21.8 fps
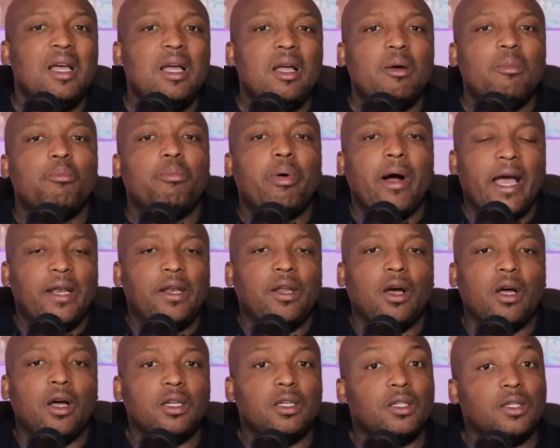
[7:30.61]
by
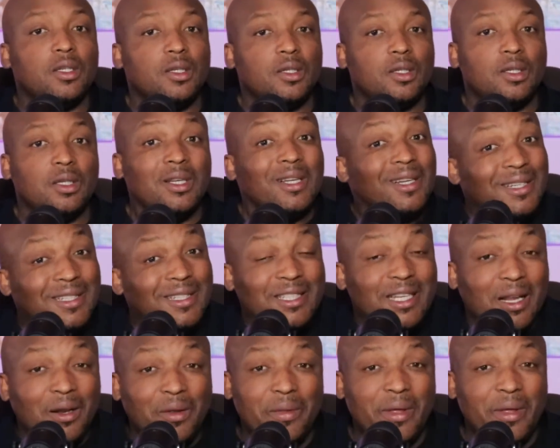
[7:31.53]
not
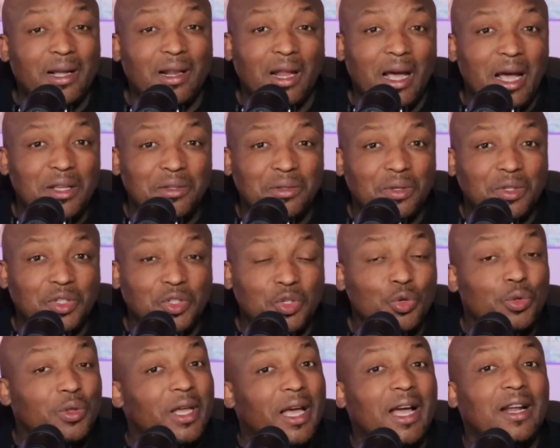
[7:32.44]
telling their clients the
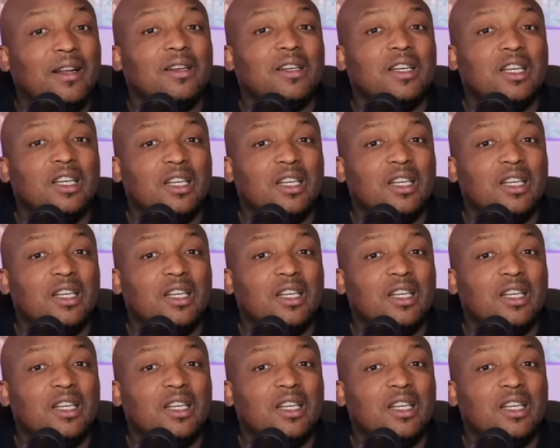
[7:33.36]
truth, that